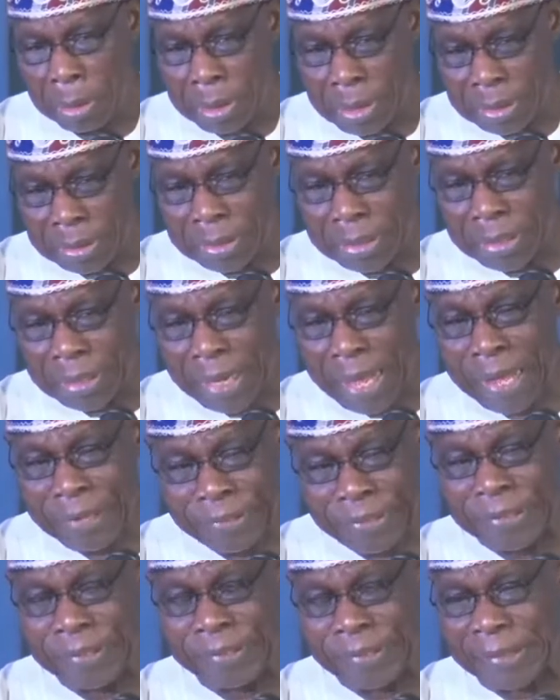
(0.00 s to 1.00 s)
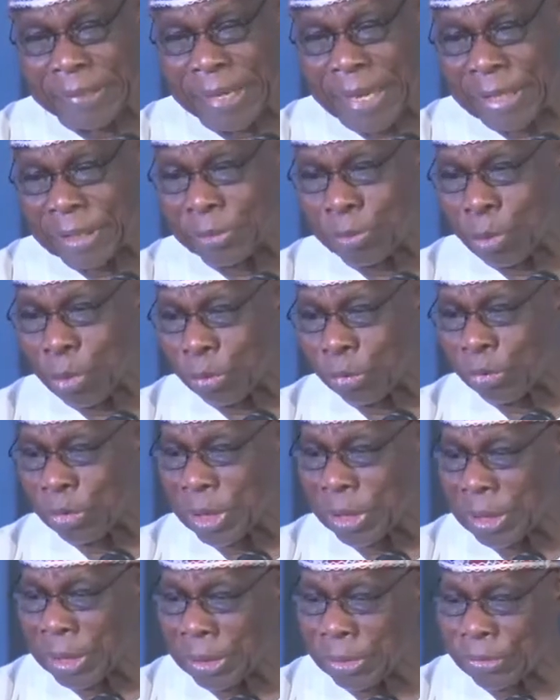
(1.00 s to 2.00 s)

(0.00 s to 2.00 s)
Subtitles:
The last incident was the